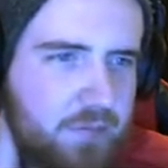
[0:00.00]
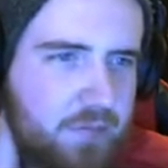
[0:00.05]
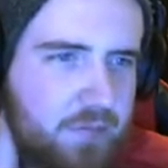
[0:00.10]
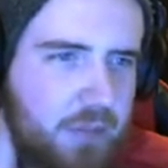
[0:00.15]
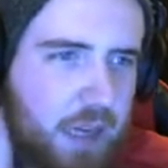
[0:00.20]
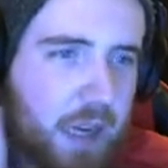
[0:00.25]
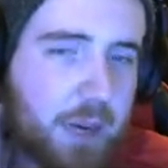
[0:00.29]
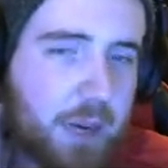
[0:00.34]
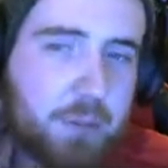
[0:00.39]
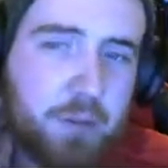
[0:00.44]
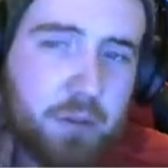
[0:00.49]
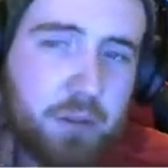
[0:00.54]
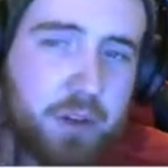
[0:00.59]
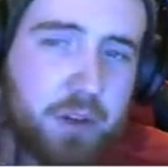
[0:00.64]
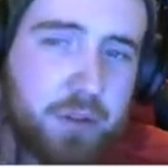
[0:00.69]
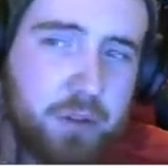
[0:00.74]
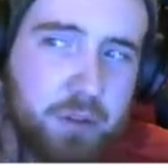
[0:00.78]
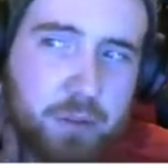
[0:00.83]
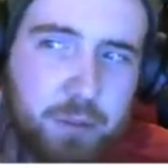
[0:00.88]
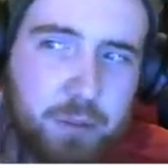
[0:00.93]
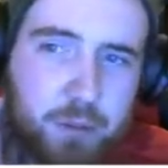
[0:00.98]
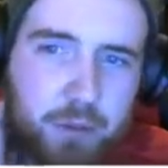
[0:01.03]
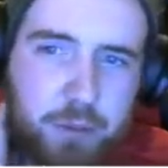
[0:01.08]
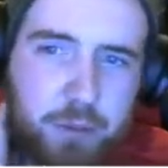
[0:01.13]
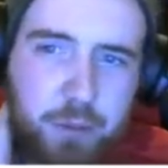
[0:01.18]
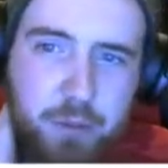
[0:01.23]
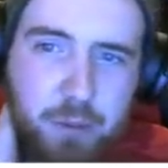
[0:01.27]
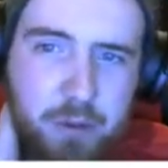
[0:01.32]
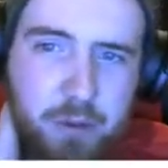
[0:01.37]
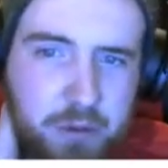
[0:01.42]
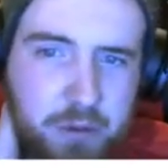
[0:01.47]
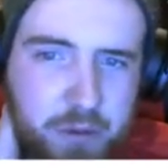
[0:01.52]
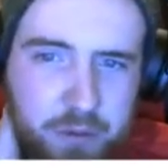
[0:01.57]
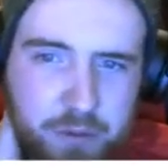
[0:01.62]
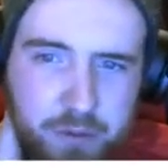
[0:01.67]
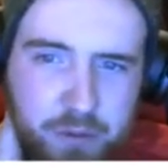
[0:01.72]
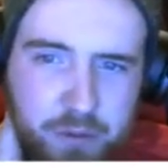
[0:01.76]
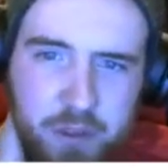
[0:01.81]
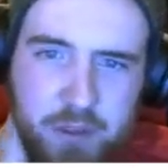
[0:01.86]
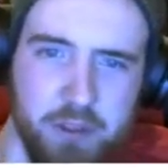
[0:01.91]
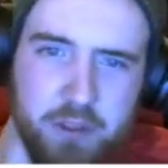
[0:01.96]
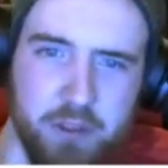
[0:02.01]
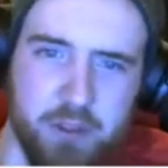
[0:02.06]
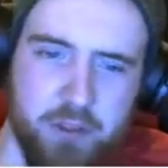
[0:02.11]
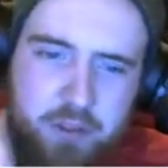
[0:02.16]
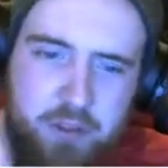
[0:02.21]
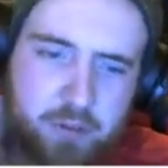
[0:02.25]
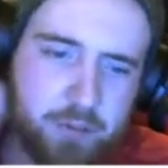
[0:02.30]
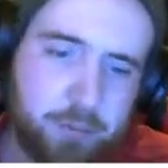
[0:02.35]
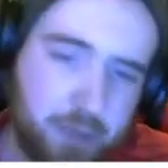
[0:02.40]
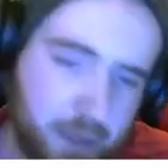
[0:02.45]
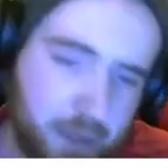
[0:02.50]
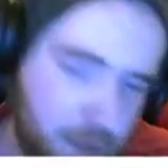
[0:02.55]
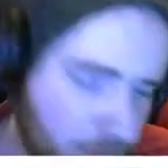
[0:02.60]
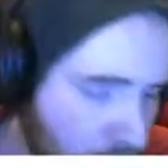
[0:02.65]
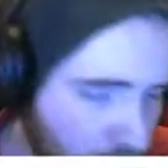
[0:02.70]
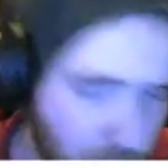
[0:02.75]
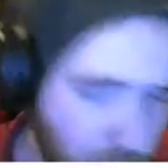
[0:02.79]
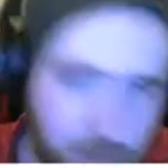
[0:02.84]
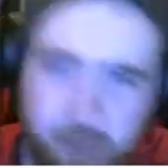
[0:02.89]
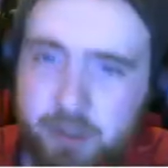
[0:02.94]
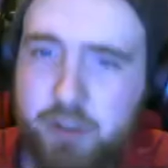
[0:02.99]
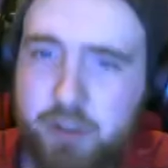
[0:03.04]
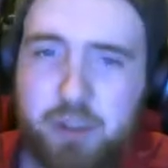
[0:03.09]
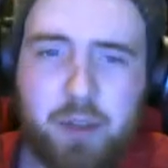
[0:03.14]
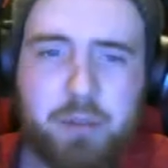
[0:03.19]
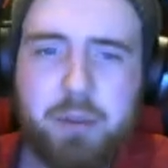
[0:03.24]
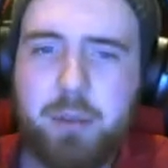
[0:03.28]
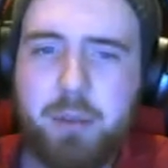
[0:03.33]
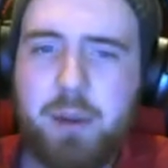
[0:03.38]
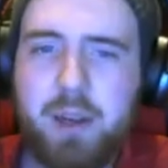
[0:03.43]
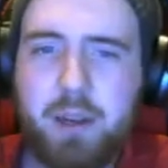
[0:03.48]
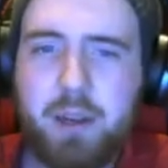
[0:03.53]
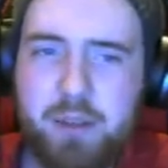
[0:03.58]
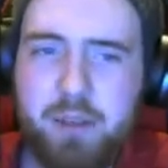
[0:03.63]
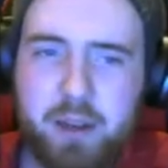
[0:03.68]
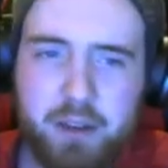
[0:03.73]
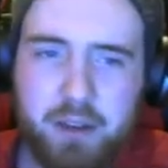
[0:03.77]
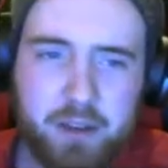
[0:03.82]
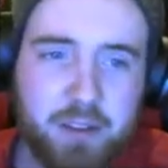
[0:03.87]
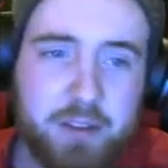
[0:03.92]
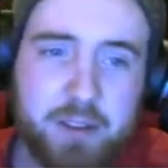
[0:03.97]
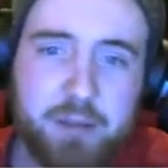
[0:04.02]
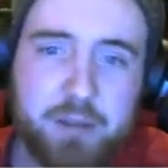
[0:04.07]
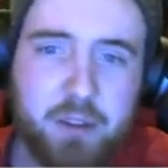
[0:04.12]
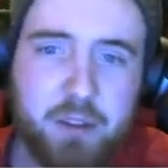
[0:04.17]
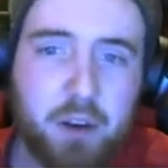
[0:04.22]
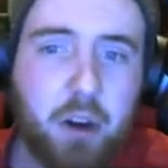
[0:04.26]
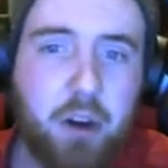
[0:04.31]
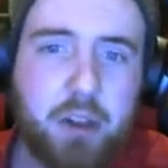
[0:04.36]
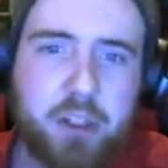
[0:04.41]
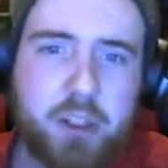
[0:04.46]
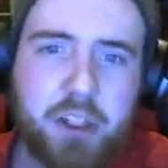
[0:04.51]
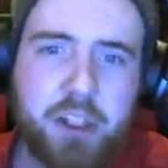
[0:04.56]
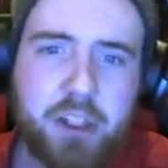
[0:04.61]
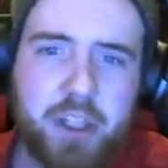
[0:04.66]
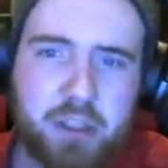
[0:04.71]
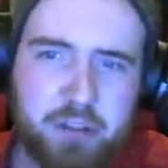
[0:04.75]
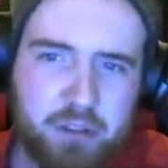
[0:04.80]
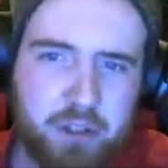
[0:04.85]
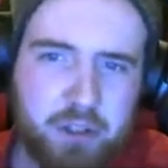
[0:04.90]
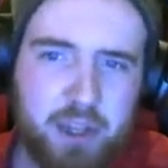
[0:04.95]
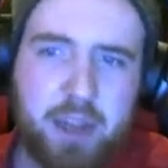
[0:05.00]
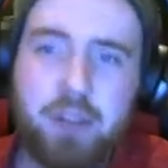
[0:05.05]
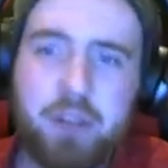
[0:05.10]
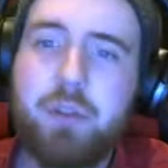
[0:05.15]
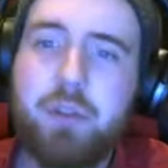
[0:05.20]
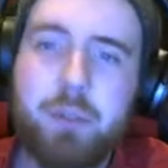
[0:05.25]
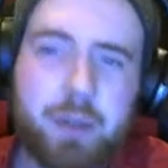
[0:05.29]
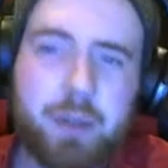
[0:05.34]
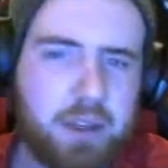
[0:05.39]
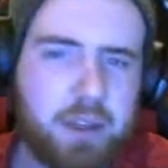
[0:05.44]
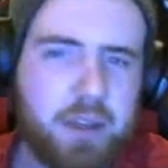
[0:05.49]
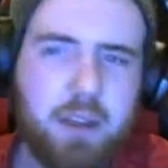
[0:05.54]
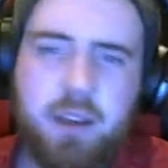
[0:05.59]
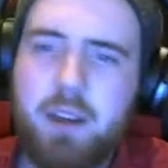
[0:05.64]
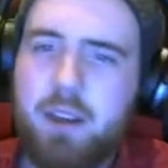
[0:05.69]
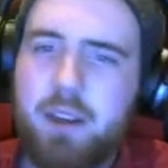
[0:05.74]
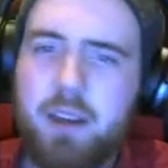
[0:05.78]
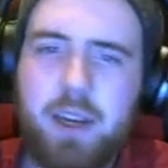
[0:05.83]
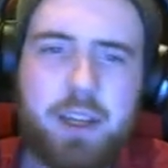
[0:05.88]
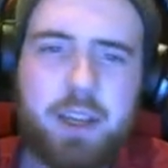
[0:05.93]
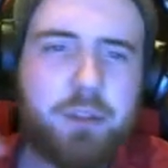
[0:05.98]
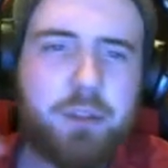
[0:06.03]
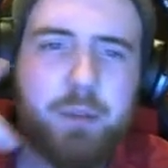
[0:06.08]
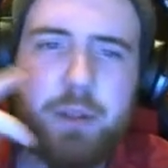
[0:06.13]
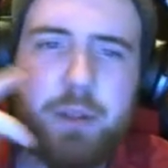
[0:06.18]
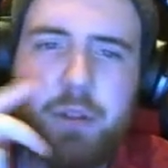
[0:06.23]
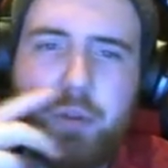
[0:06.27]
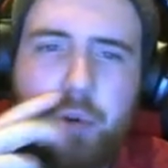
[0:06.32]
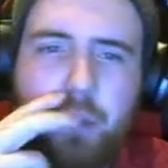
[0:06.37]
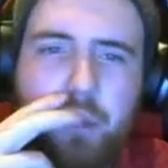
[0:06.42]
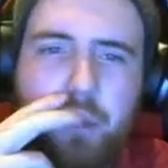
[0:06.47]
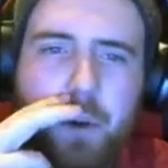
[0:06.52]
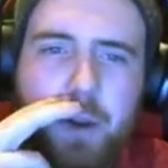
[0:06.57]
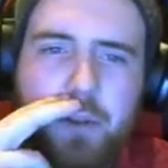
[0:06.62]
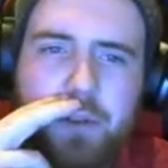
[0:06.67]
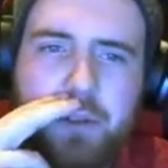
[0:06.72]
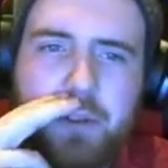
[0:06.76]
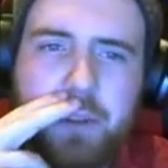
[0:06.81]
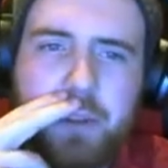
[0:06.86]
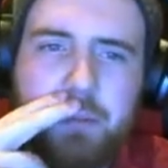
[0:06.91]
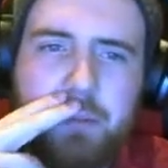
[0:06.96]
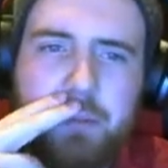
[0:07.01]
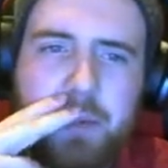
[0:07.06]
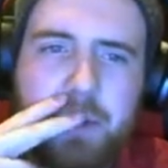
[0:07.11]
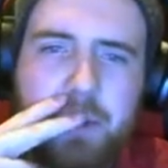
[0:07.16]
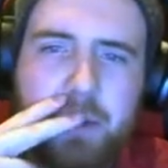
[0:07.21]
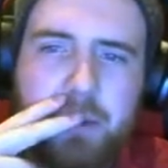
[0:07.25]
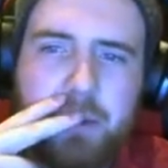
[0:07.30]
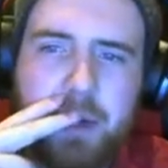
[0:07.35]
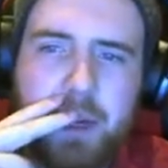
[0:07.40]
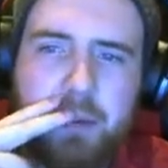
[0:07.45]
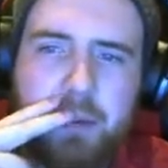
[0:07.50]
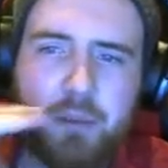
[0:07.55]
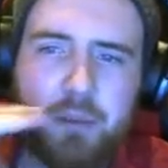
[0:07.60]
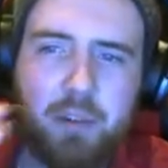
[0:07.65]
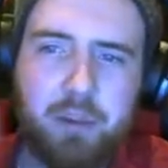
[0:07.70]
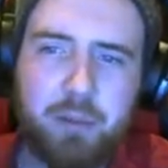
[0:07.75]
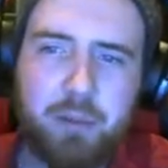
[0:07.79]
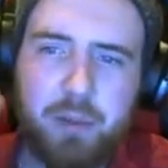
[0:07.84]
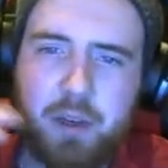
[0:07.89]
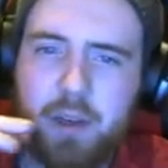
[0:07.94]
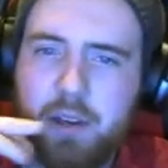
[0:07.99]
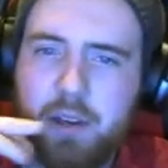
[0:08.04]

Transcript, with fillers: And I'm going to have to do multiple runs to the village to pick up all the stuff that we left there. That's even a large chest, so there has to be 2 runs to be able to completely